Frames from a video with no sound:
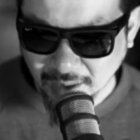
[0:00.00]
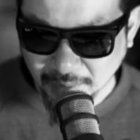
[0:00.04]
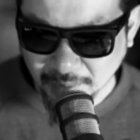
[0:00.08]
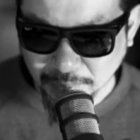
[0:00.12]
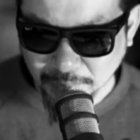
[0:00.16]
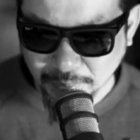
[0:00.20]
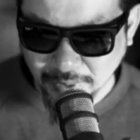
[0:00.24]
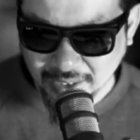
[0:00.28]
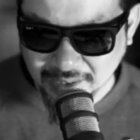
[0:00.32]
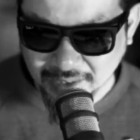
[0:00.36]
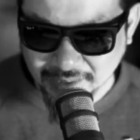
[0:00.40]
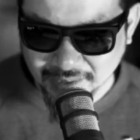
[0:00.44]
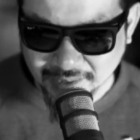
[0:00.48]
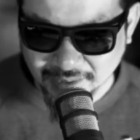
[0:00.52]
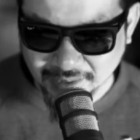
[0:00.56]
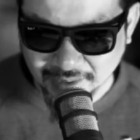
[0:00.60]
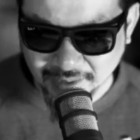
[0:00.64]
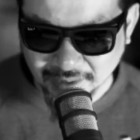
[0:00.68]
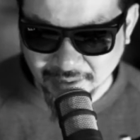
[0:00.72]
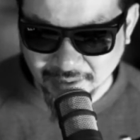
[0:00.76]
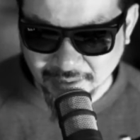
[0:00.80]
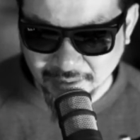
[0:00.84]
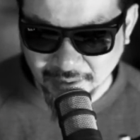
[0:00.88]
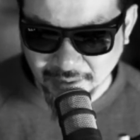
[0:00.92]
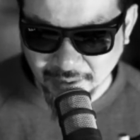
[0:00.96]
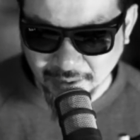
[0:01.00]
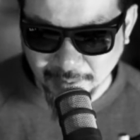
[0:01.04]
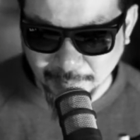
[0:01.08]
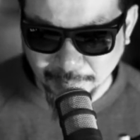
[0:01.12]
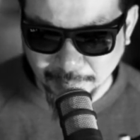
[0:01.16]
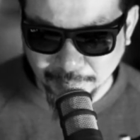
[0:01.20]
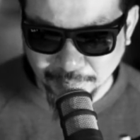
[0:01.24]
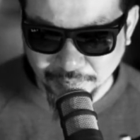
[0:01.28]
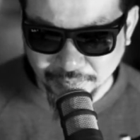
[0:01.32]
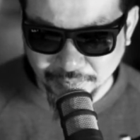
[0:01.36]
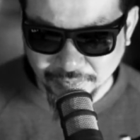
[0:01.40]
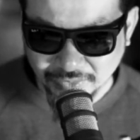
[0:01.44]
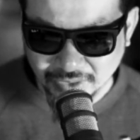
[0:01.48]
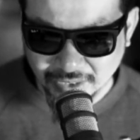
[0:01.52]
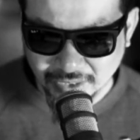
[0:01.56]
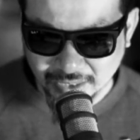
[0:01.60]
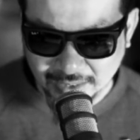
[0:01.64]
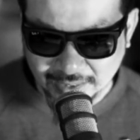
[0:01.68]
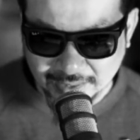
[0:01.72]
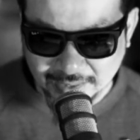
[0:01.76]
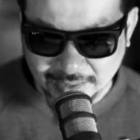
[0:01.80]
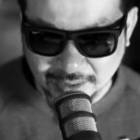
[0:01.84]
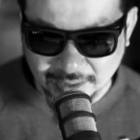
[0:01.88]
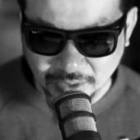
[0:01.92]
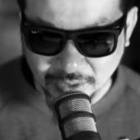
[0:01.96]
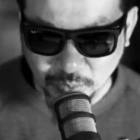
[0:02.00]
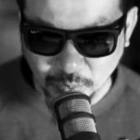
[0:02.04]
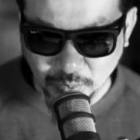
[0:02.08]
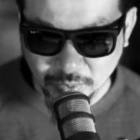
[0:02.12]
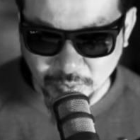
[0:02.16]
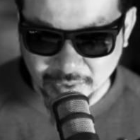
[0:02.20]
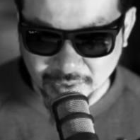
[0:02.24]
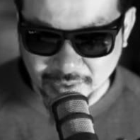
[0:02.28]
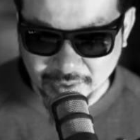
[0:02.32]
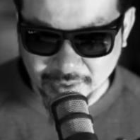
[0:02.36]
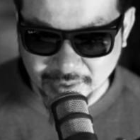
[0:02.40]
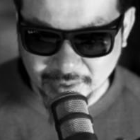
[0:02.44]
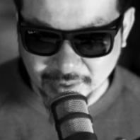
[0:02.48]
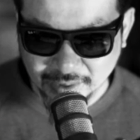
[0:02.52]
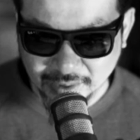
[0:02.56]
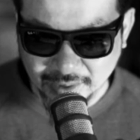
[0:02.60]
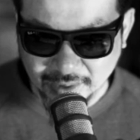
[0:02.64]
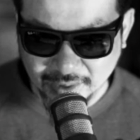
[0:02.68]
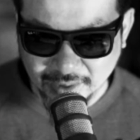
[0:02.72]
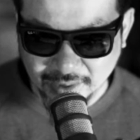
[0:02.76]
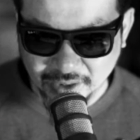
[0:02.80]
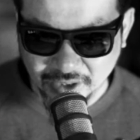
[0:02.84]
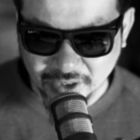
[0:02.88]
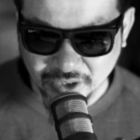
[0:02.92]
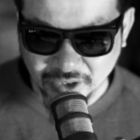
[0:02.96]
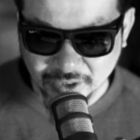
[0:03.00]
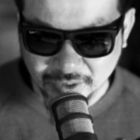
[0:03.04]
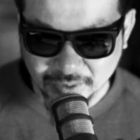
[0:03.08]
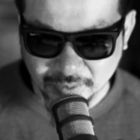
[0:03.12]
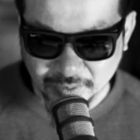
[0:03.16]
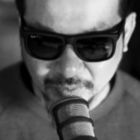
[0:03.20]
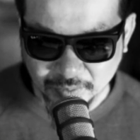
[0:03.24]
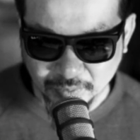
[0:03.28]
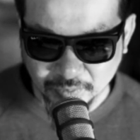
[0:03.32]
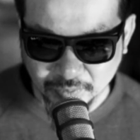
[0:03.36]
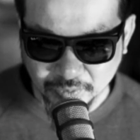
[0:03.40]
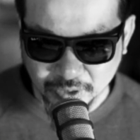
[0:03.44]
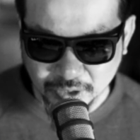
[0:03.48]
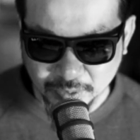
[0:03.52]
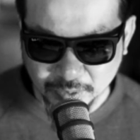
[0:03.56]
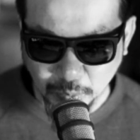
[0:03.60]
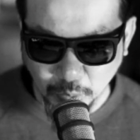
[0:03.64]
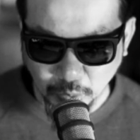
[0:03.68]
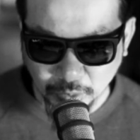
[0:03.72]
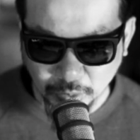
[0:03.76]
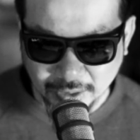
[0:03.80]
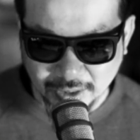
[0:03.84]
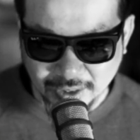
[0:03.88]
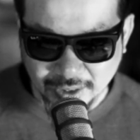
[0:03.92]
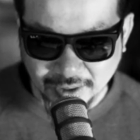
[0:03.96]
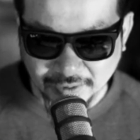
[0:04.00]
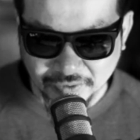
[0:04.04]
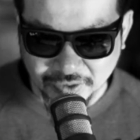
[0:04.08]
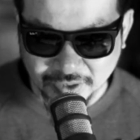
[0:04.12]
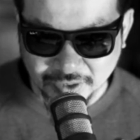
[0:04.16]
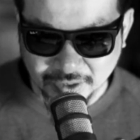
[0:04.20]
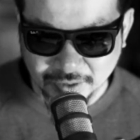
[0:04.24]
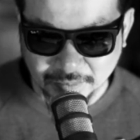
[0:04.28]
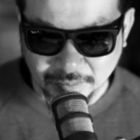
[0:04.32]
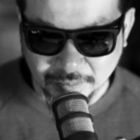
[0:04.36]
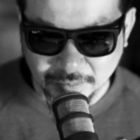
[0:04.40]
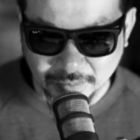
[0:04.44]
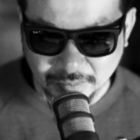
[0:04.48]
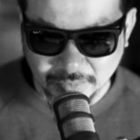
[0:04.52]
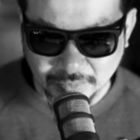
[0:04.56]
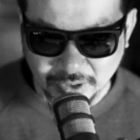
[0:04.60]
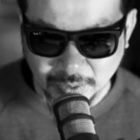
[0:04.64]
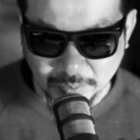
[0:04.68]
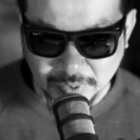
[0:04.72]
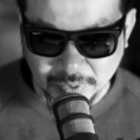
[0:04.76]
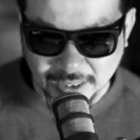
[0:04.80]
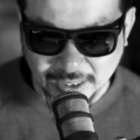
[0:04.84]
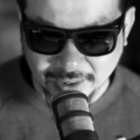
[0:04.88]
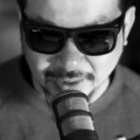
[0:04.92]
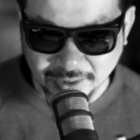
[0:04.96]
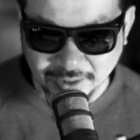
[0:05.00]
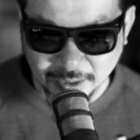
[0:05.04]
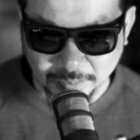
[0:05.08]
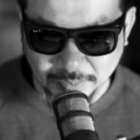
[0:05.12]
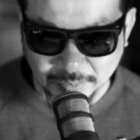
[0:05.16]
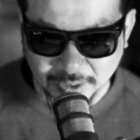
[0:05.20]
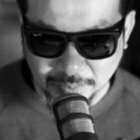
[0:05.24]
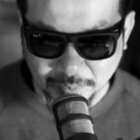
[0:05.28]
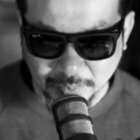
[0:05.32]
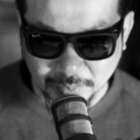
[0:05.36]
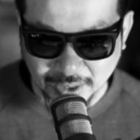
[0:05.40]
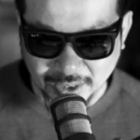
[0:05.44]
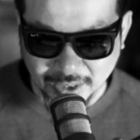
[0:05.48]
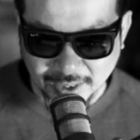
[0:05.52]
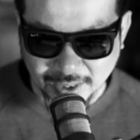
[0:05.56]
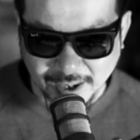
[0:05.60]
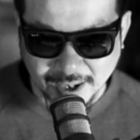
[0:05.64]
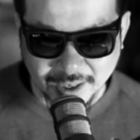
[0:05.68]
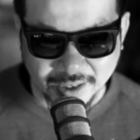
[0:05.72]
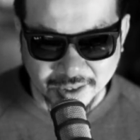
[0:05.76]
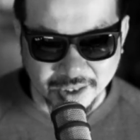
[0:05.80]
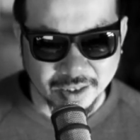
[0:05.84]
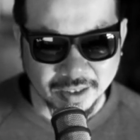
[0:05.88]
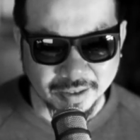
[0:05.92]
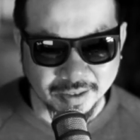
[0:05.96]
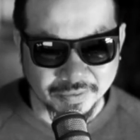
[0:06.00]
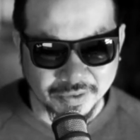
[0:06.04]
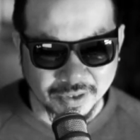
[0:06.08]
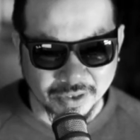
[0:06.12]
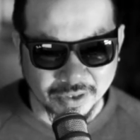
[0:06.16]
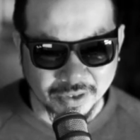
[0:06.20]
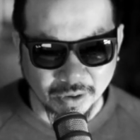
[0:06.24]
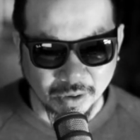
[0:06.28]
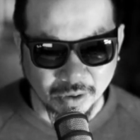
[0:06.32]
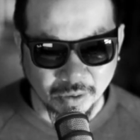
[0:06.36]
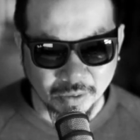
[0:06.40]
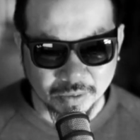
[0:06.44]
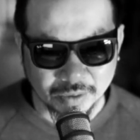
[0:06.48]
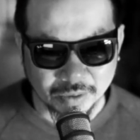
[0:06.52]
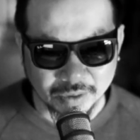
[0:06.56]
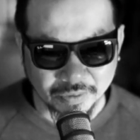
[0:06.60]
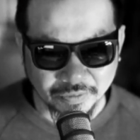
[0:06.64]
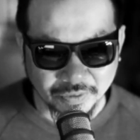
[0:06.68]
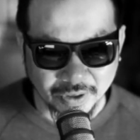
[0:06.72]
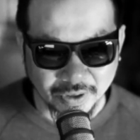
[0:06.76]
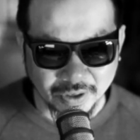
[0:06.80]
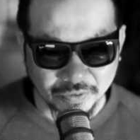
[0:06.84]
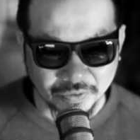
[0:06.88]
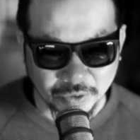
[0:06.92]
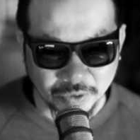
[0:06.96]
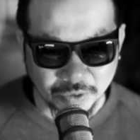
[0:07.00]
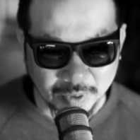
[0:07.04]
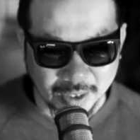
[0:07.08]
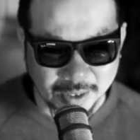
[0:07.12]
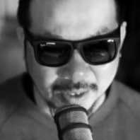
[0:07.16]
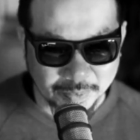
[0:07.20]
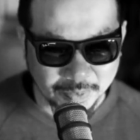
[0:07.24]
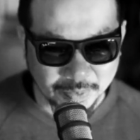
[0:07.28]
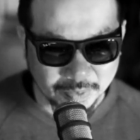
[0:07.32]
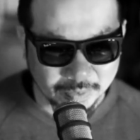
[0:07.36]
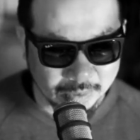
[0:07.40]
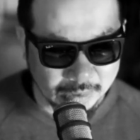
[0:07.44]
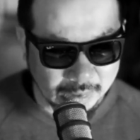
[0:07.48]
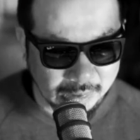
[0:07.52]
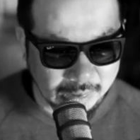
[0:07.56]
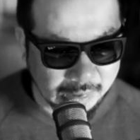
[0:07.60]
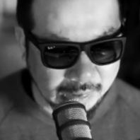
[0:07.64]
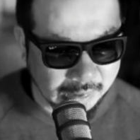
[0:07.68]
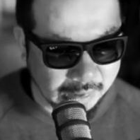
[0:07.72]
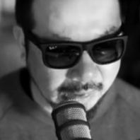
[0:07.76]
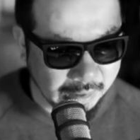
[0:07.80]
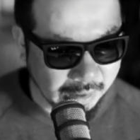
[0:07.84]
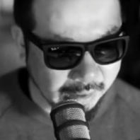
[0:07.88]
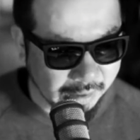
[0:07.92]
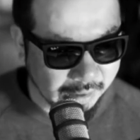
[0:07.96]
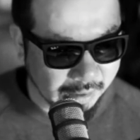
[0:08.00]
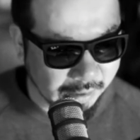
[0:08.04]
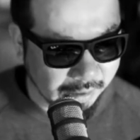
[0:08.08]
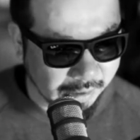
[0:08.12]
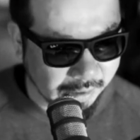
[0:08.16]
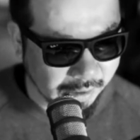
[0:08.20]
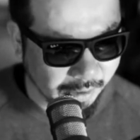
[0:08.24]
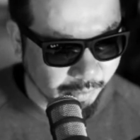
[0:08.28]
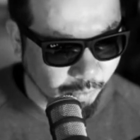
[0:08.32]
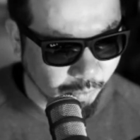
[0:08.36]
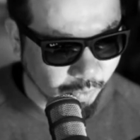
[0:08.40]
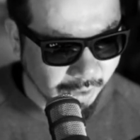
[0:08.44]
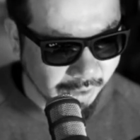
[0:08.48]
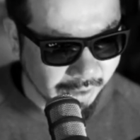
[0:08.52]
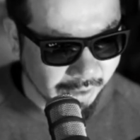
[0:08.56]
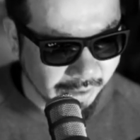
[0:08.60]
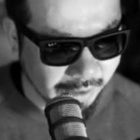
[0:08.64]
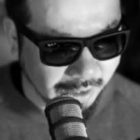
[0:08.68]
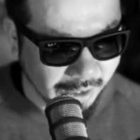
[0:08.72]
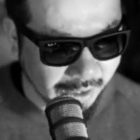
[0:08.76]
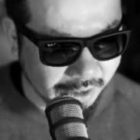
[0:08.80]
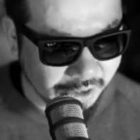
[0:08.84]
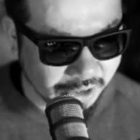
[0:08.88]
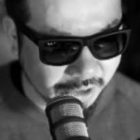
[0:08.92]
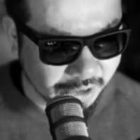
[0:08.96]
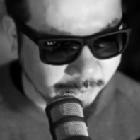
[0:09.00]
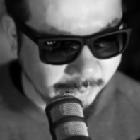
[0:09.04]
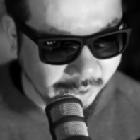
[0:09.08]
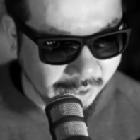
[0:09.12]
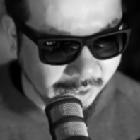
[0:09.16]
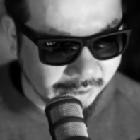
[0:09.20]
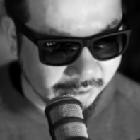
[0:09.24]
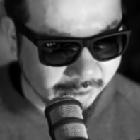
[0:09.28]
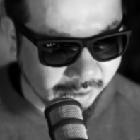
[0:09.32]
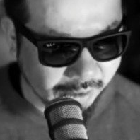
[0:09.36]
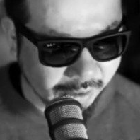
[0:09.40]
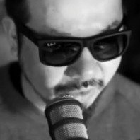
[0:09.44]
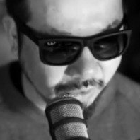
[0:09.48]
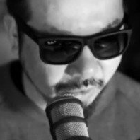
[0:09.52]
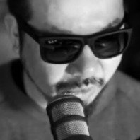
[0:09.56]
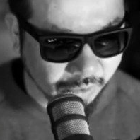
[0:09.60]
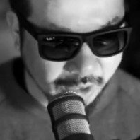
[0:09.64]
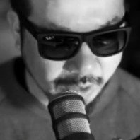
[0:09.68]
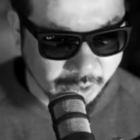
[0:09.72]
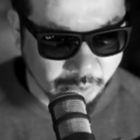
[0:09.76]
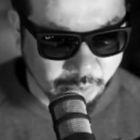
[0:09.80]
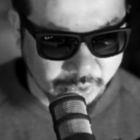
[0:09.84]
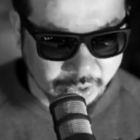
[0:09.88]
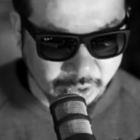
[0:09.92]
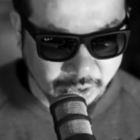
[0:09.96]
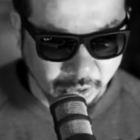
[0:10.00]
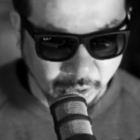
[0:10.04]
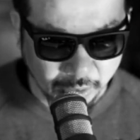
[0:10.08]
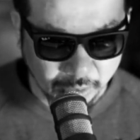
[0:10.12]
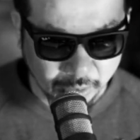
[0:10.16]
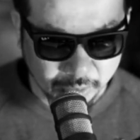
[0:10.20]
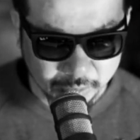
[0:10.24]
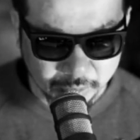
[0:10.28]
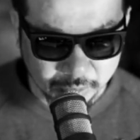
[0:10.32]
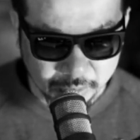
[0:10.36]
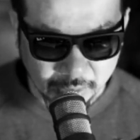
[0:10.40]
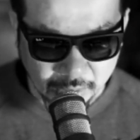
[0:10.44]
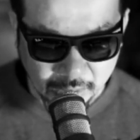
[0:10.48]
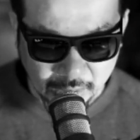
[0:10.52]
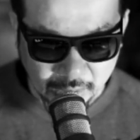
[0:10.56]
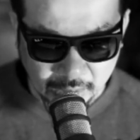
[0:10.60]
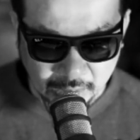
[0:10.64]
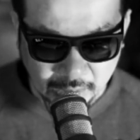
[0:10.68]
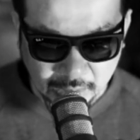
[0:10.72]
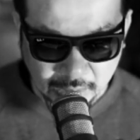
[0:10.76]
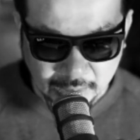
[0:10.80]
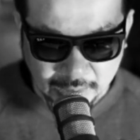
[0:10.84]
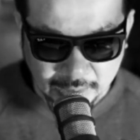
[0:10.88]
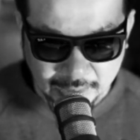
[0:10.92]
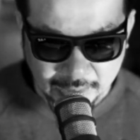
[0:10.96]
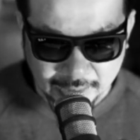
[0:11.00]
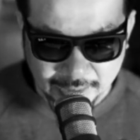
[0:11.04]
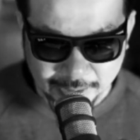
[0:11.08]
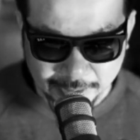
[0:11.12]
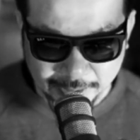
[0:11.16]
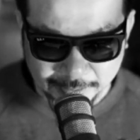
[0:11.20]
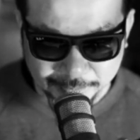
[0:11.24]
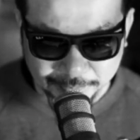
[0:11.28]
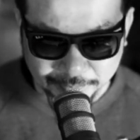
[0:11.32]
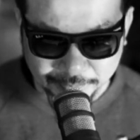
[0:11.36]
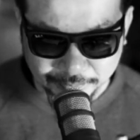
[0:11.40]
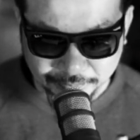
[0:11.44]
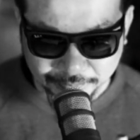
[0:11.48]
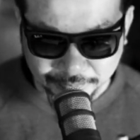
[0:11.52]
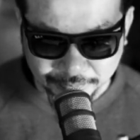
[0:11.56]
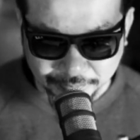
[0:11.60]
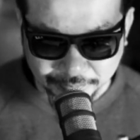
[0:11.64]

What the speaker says: bassy. And Selena's was small enough to be intimate, but large enough to hold a fair few people. I think one of the largest bands I saw there was Hole, Courtney